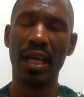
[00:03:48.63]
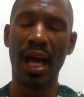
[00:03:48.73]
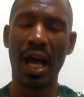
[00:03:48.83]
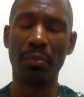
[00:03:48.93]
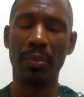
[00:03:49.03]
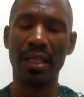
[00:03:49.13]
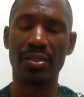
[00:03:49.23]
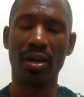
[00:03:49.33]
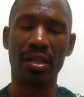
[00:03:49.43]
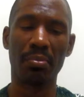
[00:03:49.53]
I may
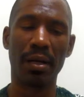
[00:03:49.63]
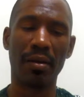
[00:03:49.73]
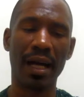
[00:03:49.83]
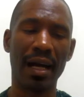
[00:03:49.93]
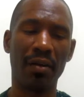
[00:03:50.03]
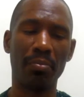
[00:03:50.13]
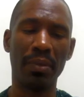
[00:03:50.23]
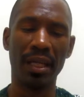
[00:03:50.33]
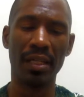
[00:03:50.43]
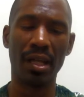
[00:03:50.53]
talk about how
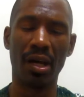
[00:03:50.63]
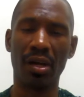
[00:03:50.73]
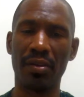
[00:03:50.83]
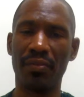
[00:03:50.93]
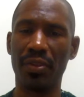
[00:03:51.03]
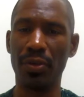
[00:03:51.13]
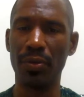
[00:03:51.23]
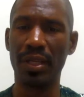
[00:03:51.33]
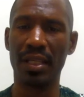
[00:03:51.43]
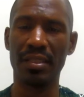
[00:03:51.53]
men are
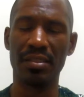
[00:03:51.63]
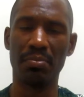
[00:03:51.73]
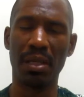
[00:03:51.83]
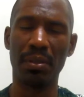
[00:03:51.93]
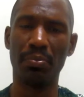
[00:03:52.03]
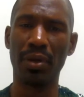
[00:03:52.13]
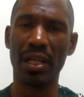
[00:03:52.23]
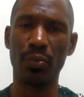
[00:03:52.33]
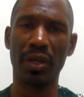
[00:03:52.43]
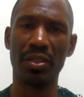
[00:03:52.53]
viewed as maybe
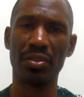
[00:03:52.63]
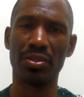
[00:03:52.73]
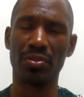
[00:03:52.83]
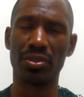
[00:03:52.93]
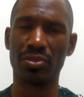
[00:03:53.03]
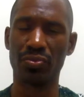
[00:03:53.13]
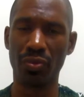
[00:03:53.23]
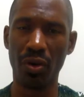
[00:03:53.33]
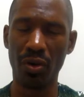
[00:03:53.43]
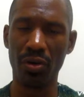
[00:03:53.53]
breadwinners or
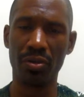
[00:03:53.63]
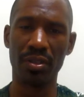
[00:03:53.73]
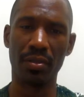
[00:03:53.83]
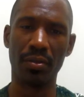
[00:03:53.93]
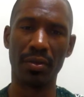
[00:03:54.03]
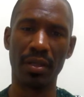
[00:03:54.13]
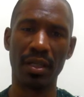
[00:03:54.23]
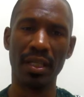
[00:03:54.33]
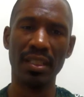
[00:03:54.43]
strong or